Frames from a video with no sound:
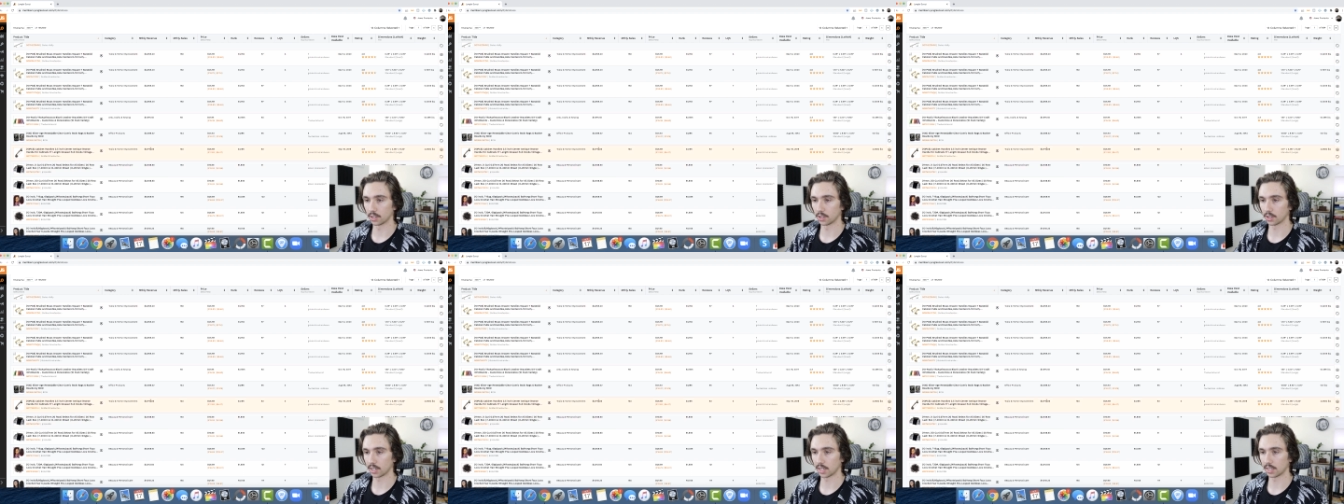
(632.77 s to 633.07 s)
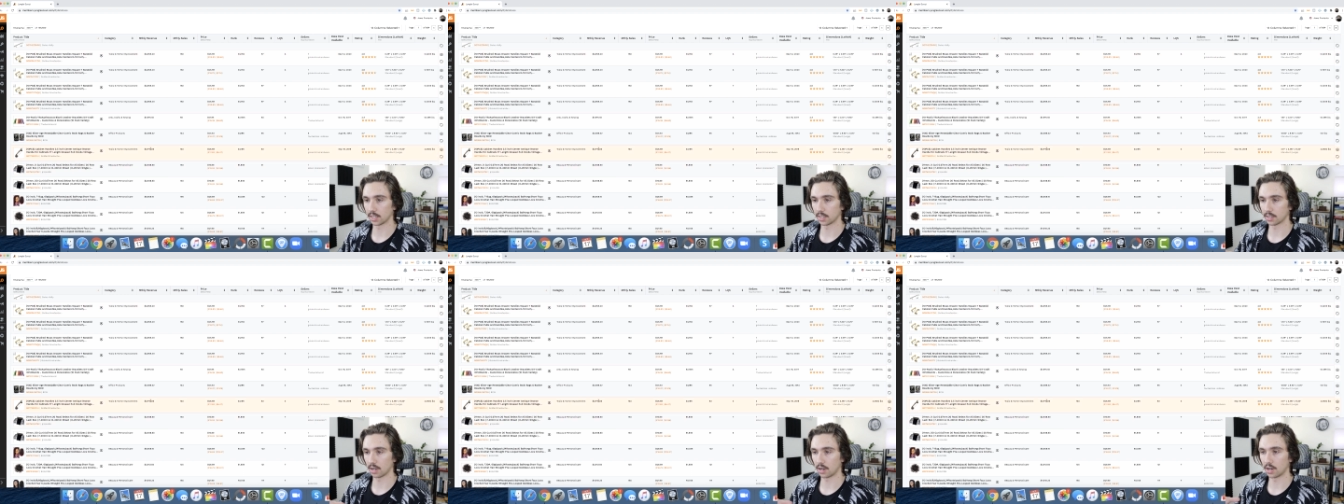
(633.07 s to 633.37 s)
looking at
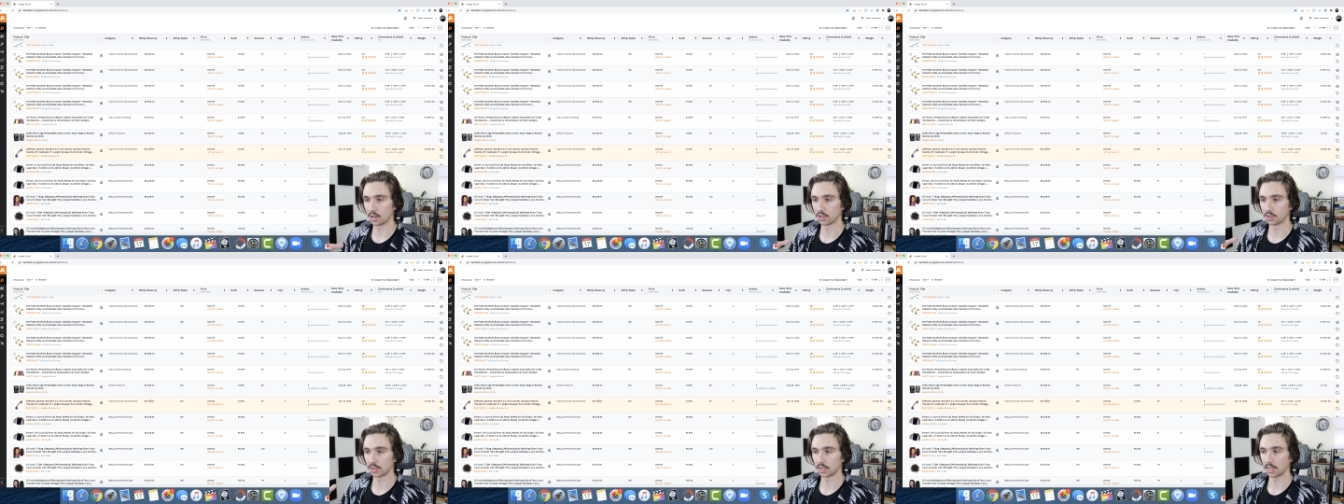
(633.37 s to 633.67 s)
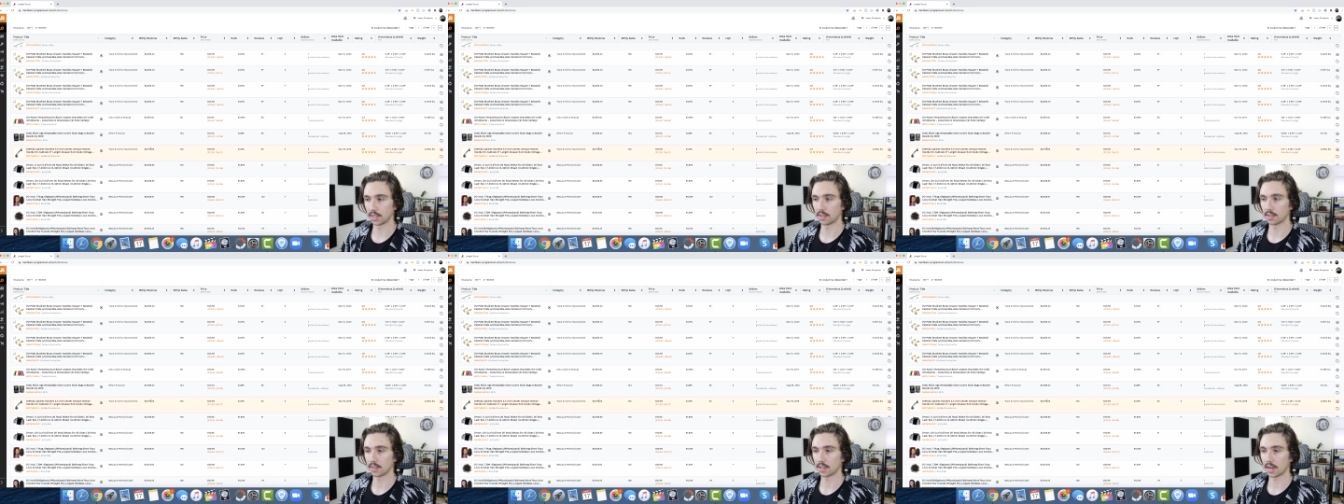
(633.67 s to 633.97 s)
these
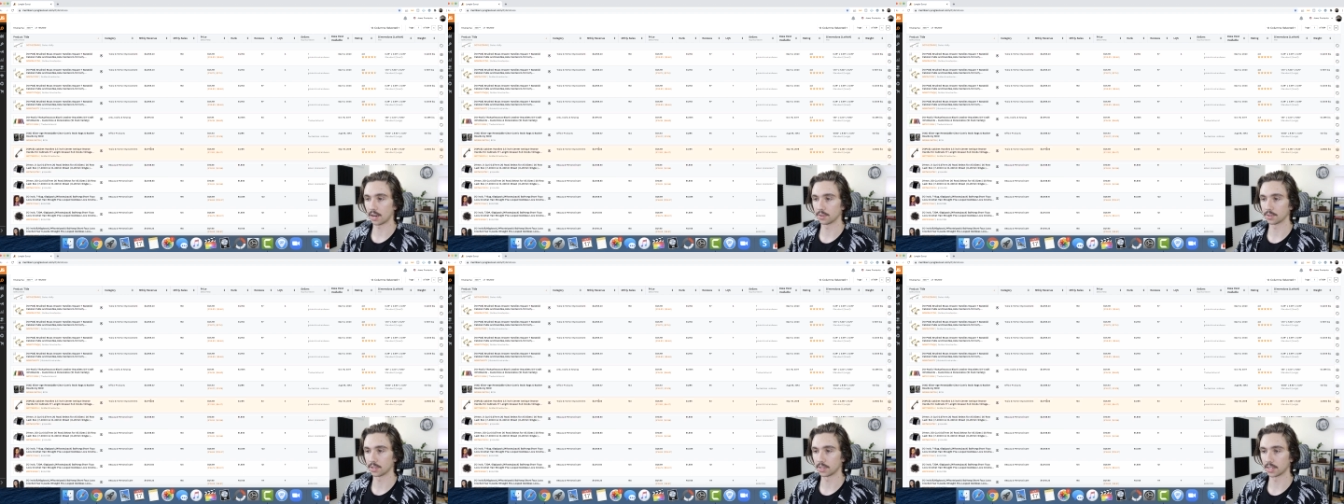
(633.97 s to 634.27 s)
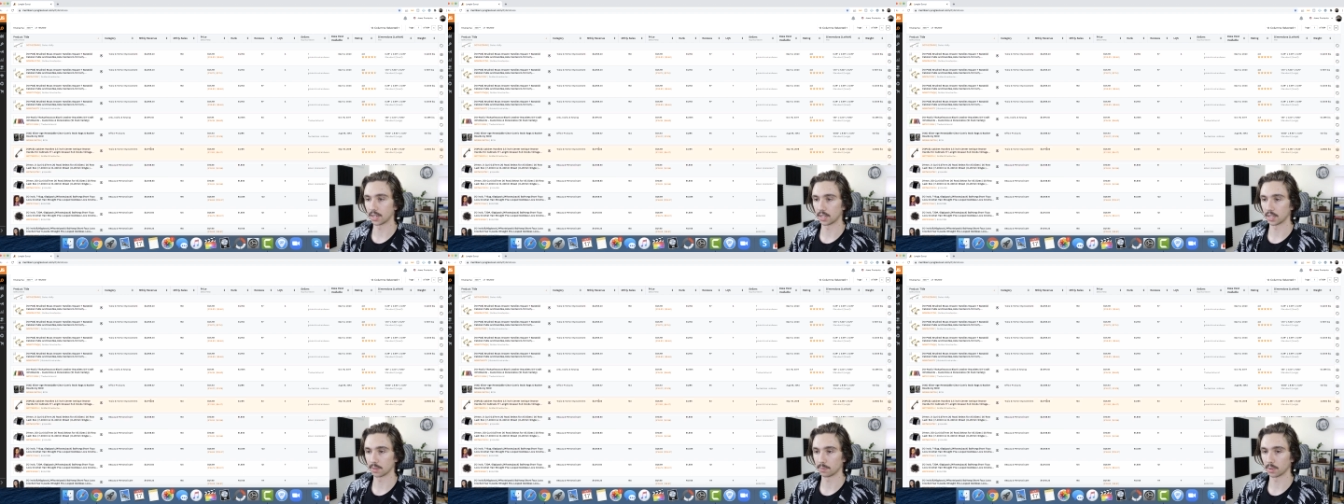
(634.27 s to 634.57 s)

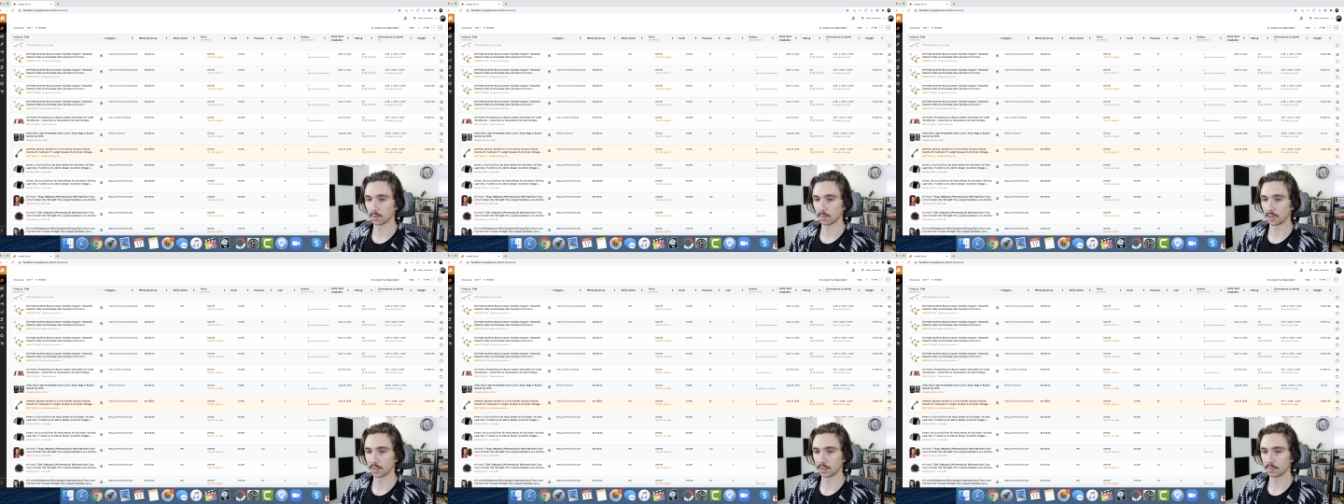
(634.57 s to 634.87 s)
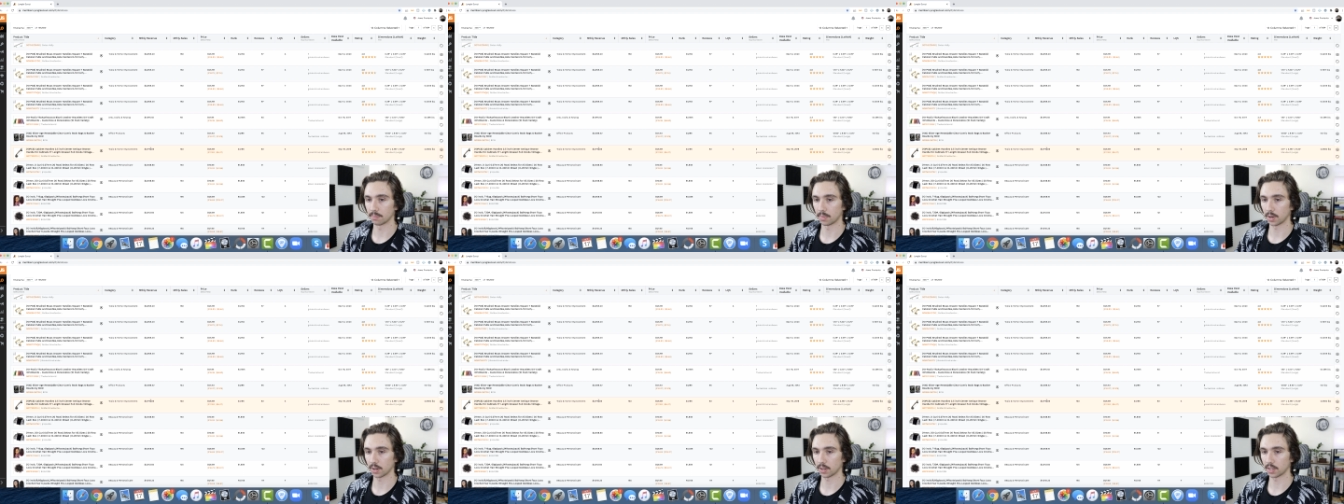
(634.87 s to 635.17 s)
$100,000 per
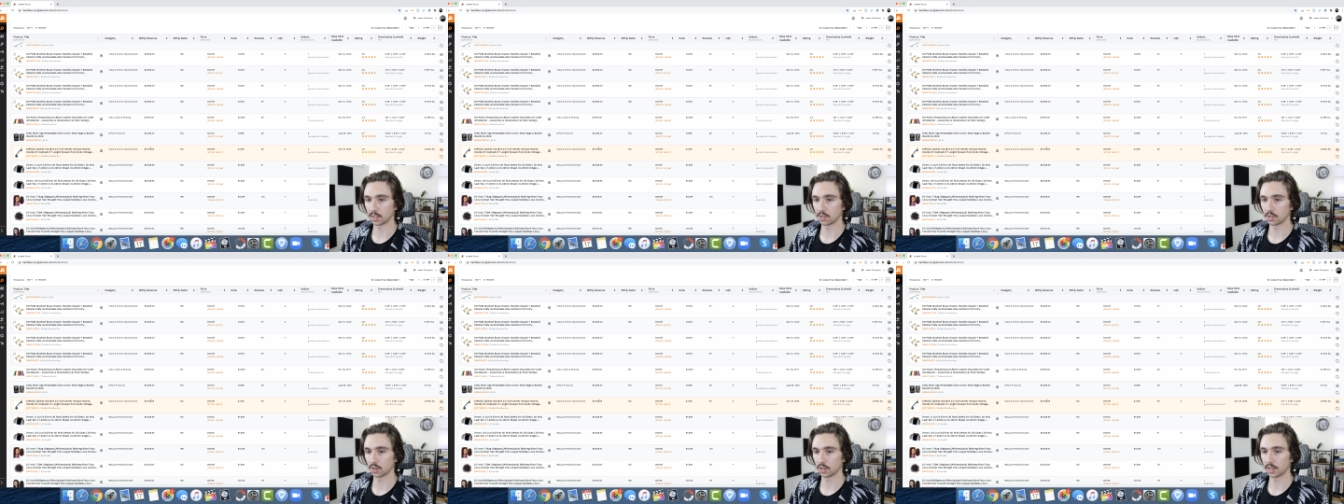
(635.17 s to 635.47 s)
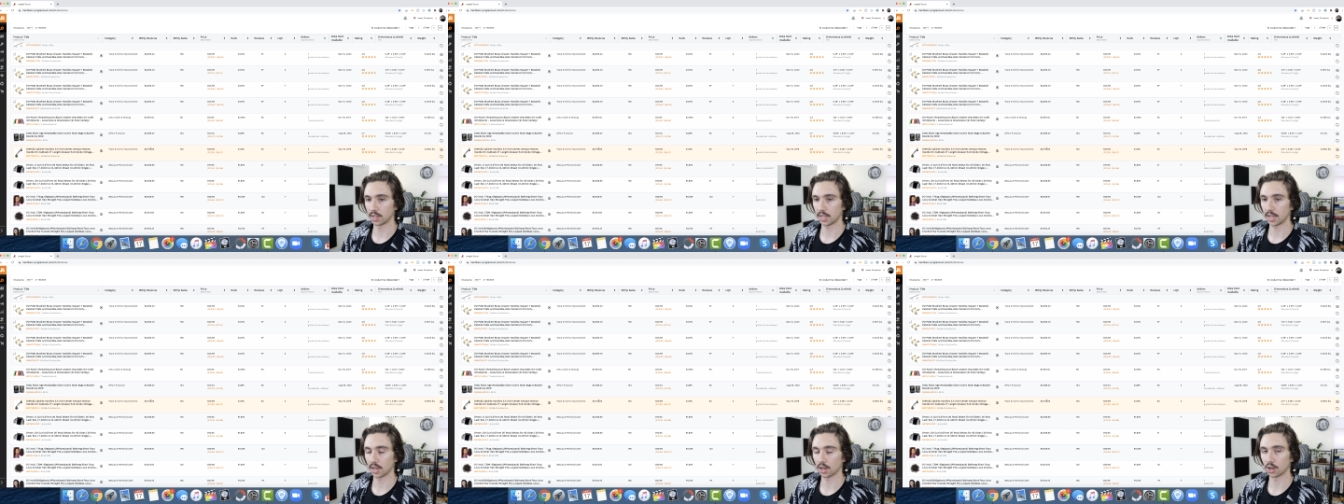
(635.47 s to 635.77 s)
month markets. You're
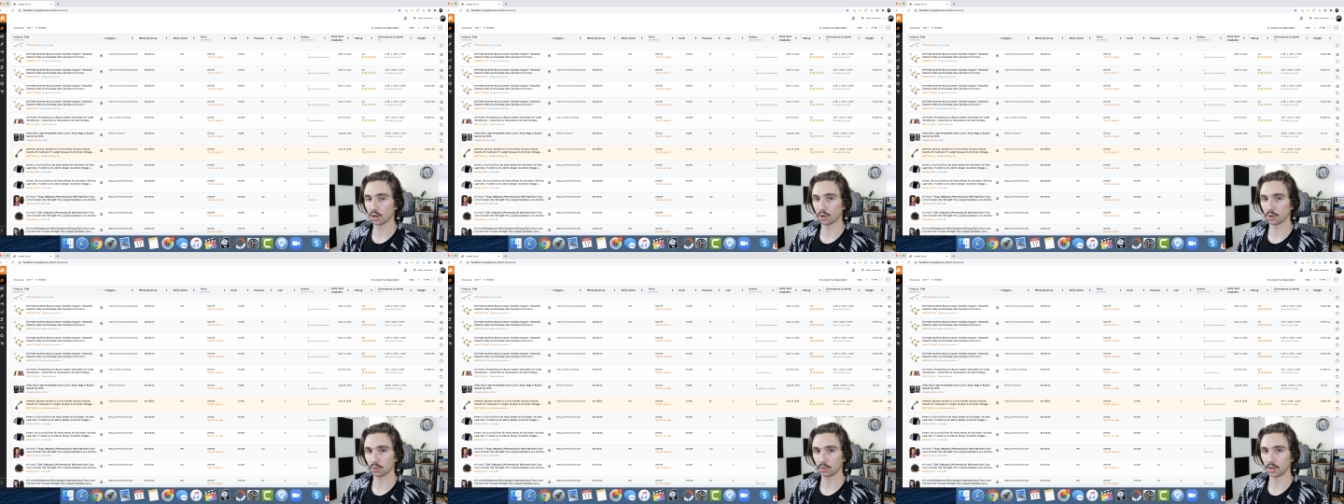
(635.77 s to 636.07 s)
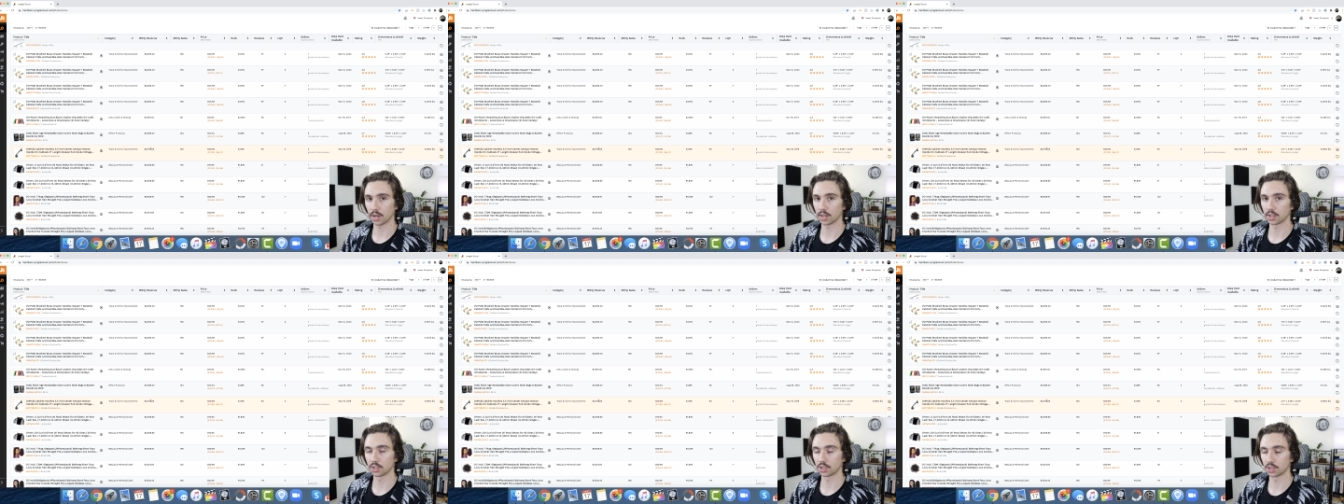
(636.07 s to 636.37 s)
gonna get
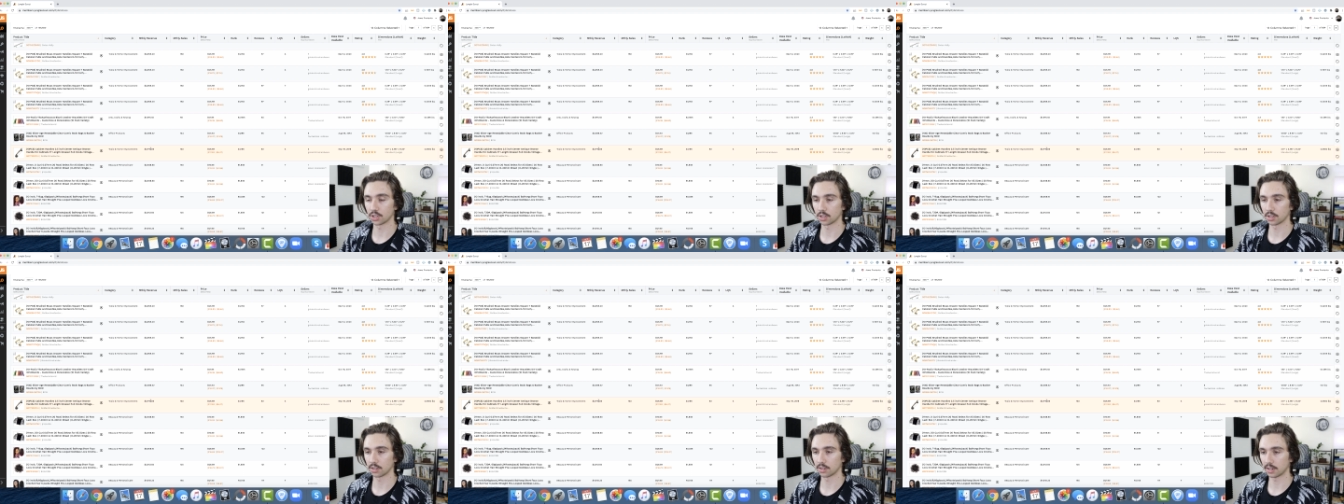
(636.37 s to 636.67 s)
crushed